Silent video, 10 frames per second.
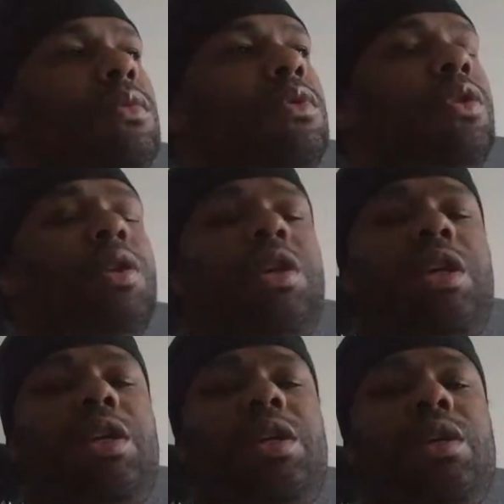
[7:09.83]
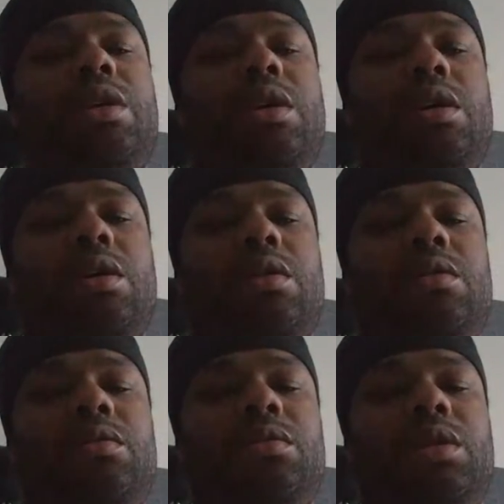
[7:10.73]
you're getting
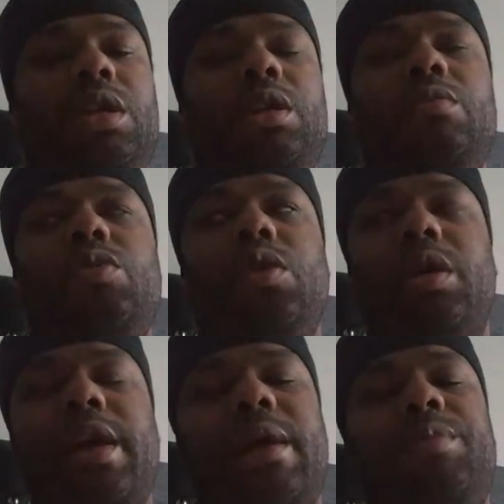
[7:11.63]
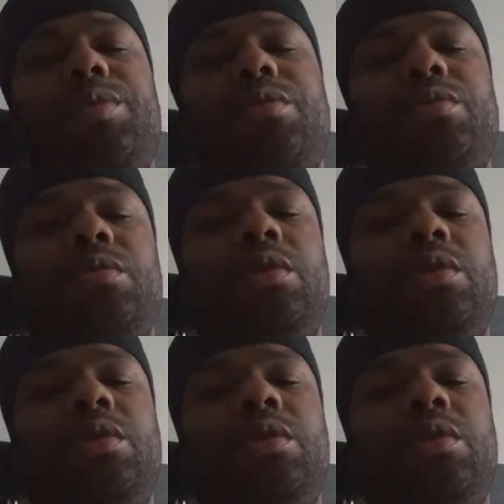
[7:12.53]
more capital,